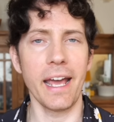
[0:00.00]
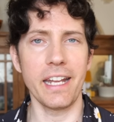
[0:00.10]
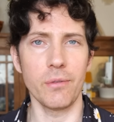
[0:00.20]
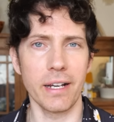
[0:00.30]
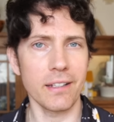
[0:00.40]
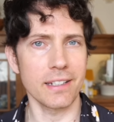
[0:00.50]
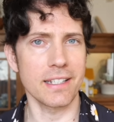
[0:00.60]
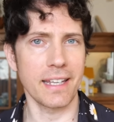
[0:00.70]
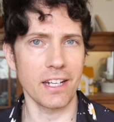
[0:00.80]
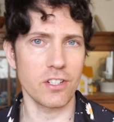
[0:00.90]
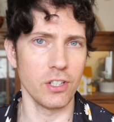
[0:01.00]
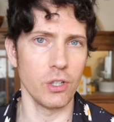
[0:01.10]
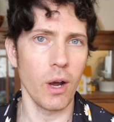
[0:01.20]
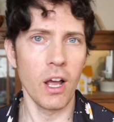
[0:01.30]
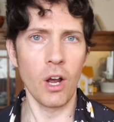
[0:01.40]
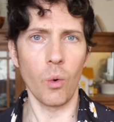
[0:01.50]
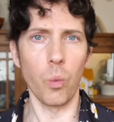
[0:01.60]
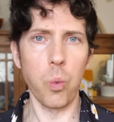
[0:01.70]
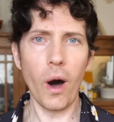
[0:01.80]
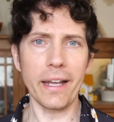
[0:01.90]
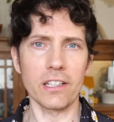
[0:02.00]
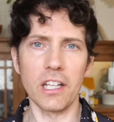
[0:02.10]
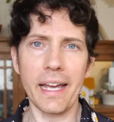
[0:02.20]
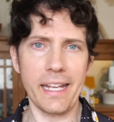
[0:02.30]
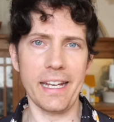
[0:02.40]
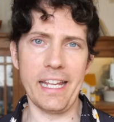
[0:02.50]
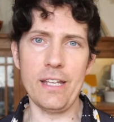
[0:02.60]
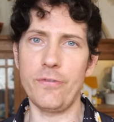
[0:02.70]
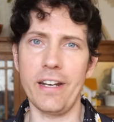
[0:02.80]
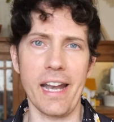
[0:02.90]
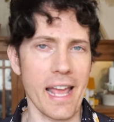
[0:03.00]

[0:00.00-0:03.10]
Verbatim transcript: Anyway, let's get to what light even